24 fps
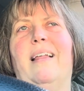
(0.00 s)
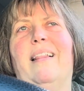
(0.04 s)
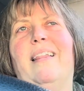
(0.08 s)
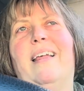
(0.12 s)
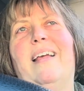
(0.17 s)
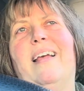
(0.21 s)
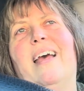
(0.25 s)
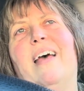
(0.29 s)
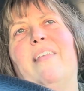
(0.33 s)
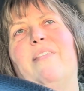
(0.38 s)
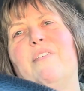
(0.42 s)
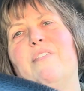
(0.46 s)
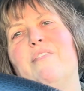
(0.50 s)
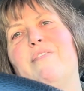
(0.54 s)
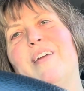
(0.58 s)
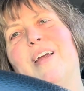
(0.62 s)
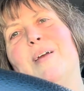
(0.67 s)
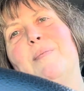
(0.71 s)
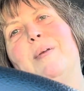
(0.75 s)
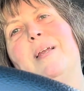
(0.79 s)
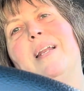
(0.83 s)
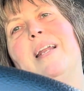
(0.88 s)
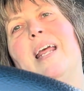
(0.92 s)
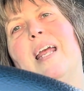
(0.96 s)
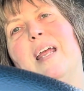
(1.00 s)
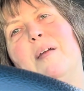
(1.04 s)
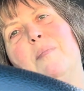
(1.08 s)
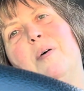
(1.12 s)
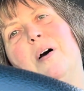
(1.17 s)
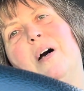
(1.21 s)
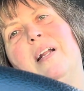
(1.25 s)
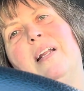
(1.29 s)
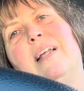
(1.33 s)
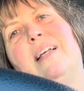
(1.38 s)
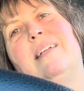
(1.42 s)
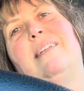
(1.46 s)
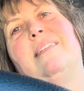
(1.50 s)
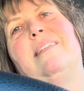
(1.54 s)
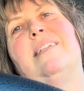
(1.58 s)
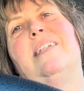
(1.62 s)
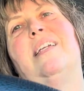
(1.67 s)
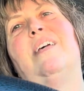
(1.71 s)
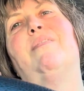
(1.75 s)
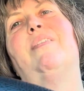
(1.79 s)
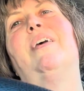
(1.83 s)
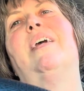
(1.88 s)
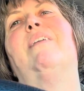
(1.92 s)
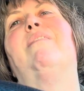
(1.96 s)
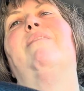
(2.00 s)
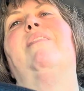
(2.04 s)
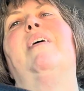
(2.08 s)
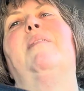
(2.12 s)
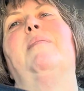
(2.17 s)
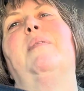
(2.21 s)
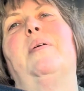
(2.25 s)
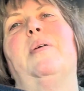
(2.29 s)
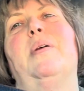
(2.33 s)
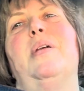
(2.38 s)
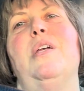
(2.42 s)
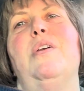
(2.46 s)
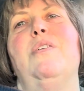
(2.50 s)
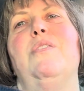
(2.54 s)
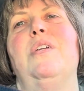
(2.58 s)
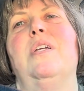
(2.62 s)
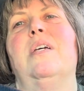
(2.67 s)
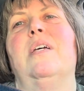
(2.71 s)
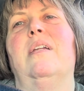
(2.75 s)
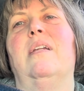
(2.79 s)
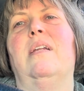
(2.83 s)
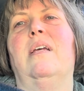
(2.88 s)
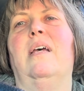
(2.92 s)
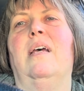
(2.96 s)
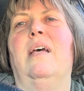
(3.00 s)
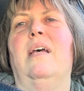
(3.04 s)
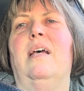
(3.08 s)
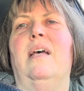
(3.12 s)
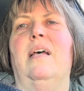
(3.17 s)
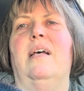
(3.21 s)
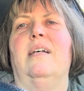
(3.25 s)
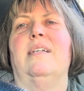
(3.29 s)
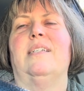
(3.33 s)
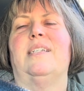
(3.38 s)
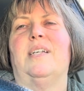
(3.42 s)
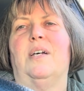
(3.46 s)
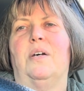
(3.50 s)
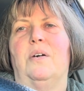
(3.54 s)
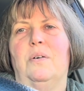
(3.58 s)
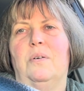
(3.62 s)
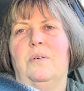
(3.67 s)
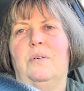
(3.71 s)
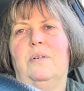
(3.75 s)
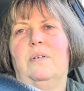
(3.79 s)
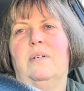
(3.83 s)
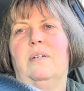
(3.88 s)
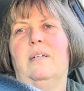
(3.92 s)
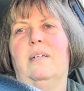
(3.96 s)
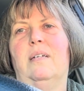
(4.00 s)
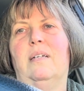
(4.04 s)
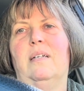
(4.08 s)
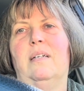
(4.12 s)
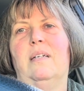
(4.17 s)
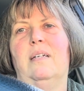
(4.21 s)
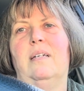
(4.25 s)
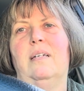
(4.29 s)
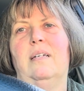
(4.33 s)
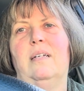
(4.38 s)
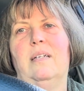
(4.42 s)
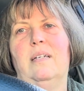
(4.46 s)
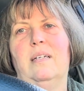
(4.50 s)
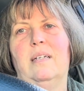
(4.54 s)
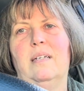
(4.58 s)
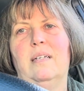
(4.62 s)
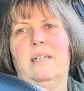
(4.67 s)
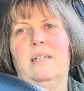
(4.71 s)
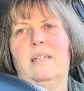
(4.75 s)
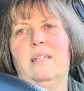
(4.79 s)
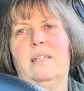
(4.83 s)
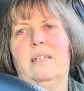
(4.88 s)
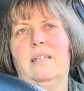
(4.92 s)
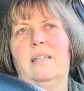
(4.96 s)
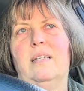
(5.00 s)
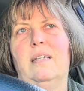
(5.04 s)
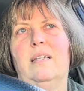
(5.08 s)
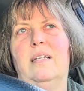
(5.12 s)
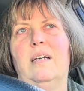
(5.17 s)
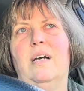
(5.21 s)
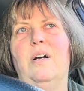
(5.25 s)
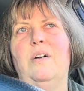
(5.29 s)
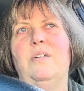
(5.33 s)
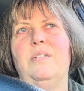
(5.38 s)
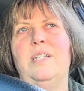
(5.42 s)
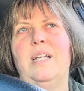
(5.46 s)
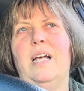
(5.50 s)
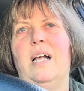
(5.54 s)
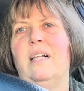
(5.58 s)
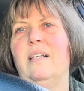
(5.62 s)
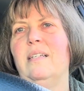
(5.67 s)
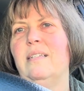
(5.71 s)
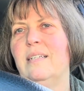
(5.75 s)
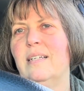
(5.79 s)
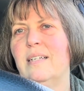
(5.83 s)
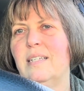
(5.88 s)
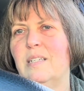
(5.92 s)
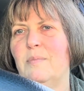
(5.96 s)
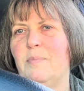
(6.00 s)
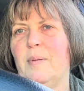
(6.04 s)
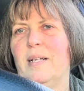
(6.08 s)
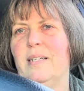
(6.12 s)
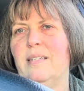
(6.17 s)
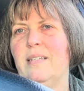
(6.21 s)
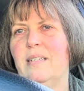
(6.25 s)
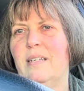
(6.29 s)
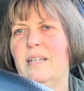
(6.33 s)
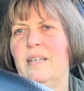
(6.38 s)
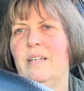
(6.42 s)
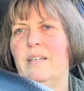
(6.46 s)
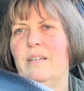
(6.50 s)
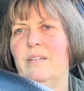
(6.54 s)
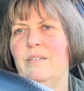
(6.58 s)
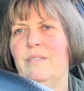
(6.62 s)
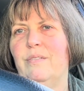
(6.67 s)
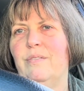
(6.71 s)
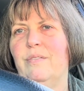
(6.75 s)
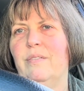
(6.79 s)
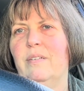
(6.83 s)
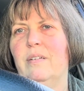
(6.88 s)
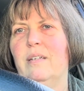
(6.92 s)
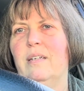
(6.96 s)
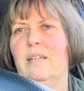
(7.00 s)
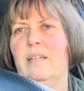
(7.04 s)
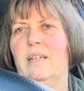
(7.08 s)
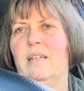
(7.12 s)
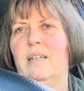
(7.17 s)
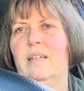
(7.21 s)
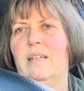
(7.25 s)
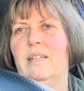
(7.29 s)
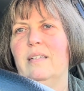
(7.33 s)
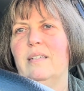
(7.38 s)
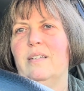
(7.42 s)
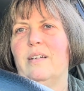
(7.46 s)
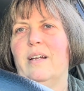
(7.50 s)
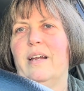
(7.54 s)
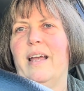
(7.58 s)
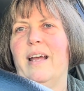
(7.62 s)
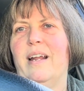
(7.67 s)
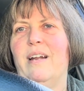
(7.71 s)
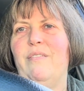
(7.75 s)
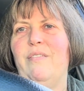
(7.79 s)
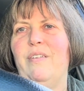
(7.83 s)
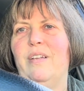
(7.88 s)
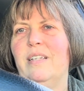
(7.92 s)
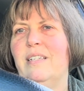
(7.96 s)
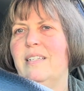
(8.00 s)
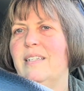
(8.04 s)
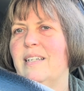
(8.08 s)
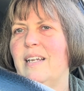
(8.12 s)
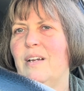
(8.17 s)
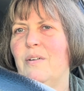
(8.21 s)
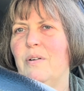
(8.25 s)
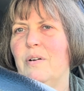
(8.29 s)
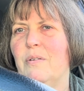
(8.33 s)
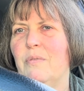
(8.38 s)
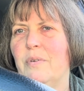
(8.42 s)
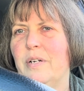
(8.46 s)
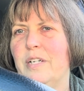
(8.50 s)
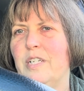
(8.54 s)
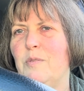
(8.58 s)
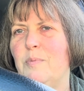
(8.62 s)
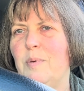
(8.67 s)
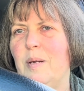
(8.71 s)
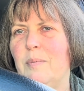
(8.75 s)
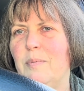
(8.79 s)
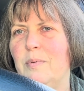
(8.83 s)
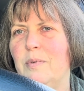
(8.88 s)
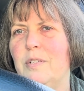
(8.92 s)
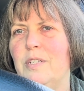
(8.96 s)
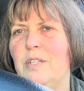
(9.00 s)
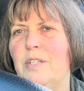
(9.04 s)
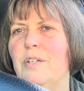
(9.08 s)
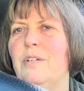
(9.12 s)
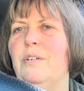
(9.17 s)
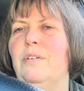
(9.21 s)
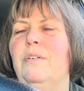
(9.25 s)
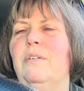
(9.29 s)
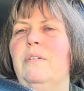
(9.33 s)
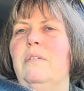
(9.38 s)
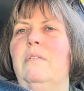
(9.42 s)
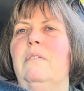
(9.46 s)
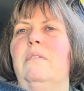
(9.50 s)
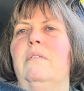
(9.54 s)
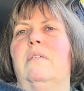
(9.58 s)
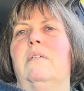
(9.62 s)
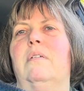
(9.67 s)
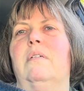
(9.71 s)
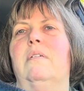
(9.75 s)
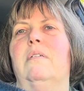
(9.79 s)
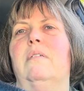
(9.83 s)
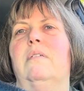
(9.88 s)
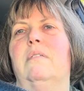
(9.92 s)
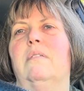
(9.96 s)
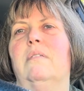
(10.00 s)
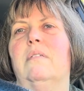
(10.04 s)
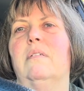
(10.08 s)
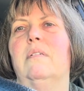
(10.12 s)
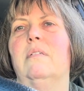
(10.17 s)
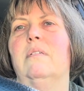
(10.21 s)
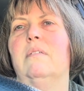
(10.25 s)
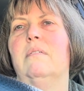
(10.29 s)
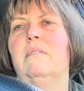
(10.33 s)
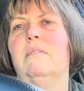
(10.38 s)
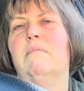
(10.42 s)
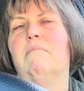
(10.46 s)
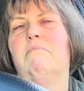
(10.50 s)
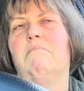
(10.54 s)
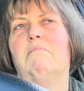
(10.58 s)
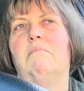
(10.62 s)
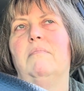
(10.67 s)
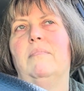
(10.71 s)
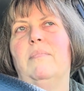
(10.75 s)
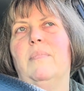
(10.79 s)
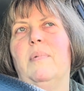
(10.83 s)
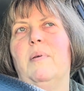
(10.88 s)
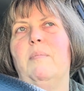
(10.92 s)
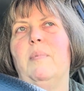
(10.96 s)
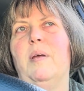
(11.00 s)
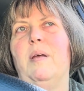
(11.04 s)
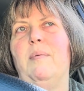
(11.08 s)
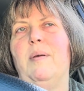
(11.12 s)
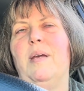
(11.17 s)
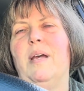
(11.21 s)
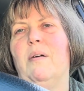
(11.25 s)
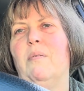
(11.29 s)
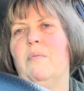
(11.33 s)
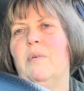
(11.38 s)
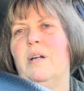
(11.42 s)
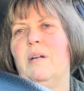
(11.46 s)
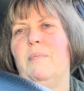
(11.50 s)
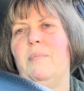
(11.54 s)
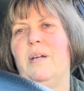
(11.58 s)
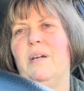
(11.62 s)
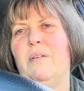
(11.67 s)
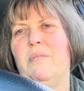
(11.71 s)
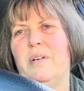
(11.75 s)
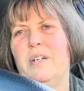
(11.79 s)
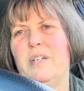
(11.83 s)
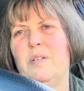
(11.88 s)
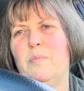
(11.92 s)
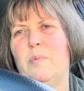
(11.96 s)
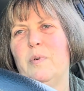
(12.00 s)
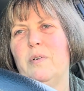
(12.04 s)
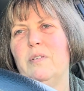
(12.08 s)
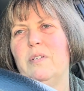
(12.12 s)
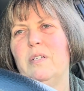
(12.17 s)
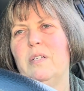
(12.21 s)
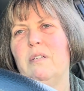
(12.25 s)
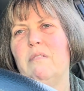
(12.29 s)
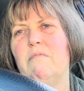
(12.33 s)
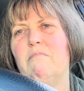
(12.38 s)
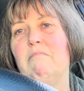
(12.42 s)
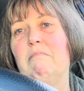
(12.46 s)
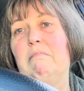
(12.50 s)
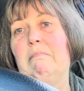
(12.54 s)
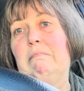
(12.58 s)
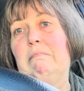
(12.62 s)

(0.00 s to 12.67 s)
had their family name on it and stuff, like a family reunion. So the hotel is expensive. So I kind of feel this is like what rich people do. Maybe I want to be a rich person.